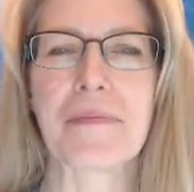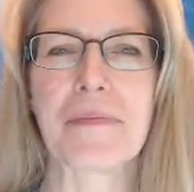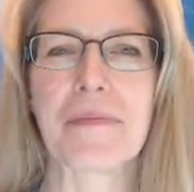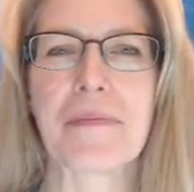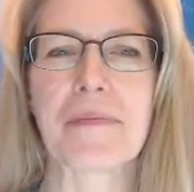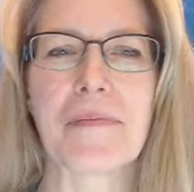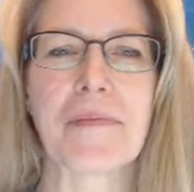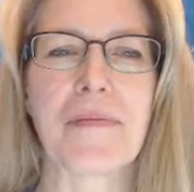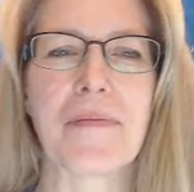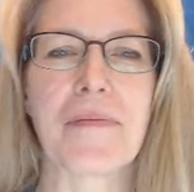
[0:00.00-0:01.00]

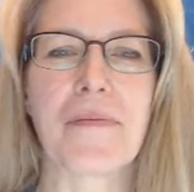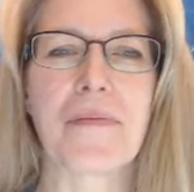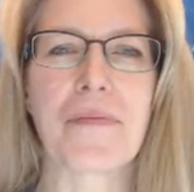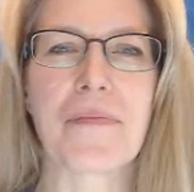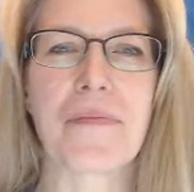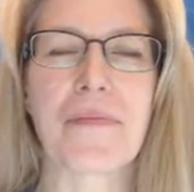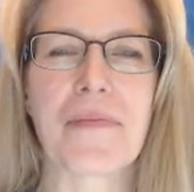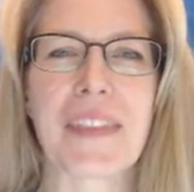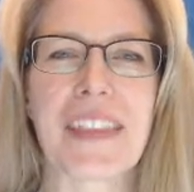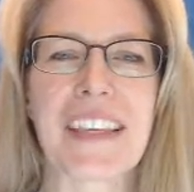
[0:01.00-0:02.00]

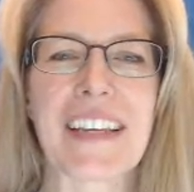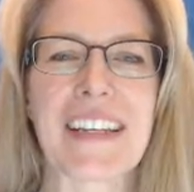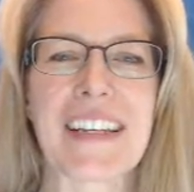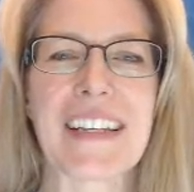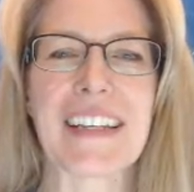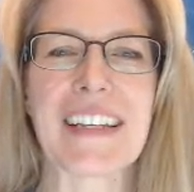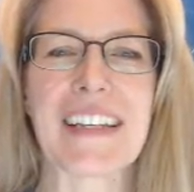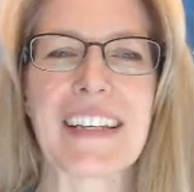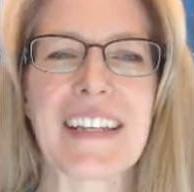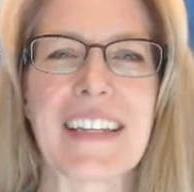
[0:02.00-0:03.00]

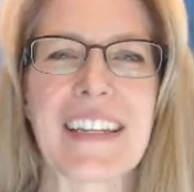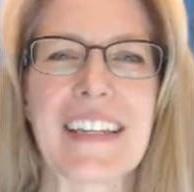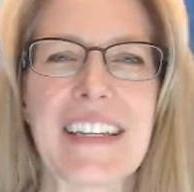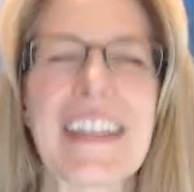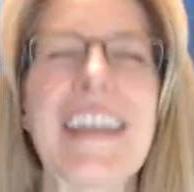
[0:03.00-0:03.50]
This person isn't speaking.